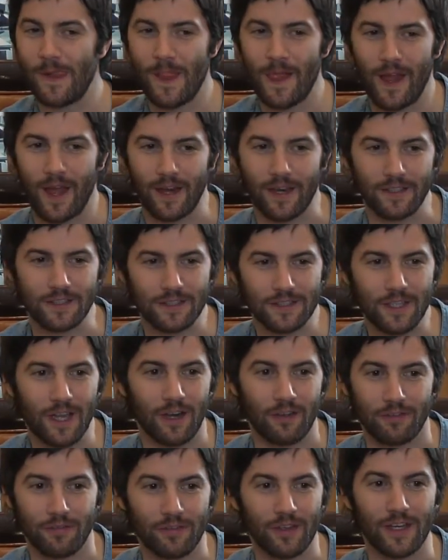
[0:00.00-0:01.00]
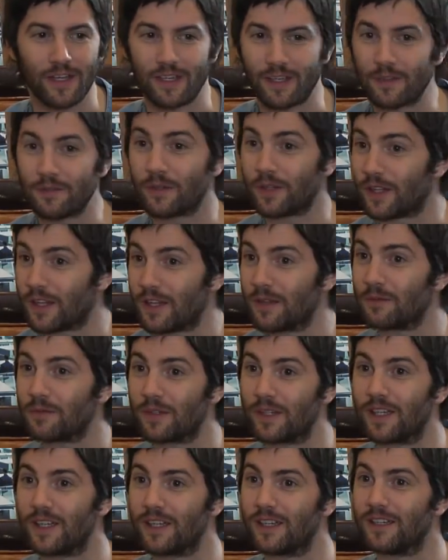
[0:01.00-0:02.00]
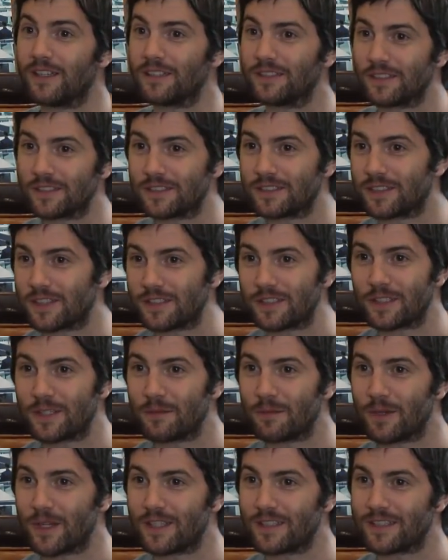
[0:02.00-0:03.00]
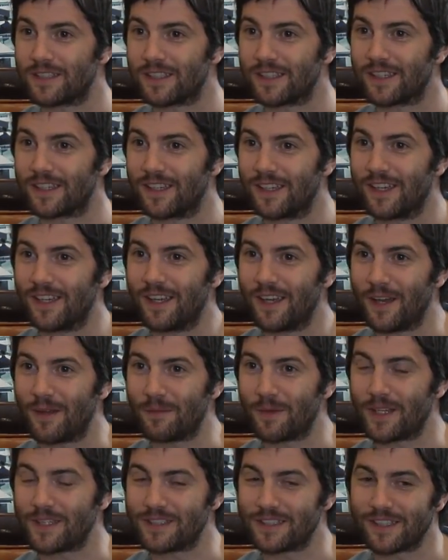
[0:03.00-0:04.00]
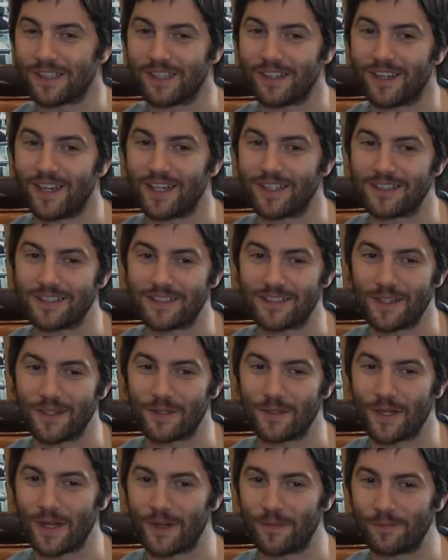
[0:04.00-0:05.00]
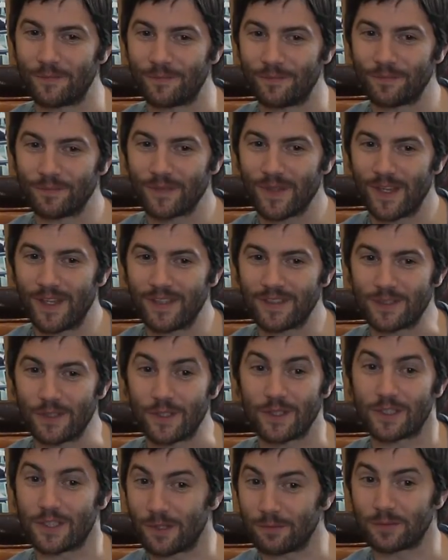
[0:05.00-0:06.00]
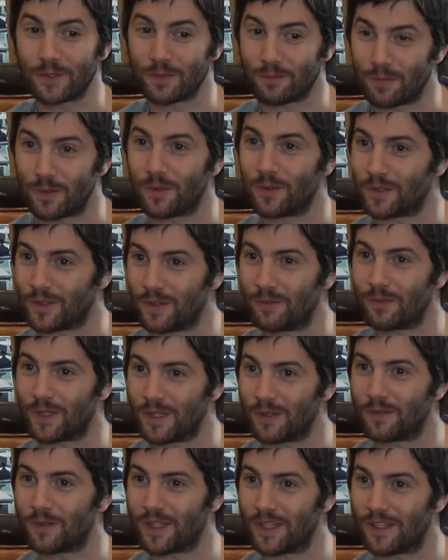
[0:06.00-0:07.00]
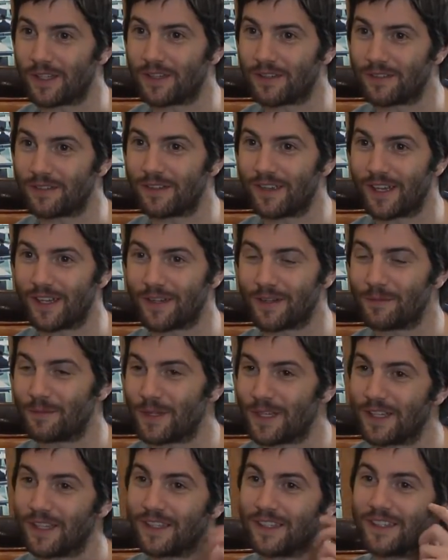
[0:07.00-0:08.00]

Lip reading: and I just kind of fell in love with him, really. He's just such an amazing, amazing guy. So, so I jumped on board the minute we kind of had our meeting.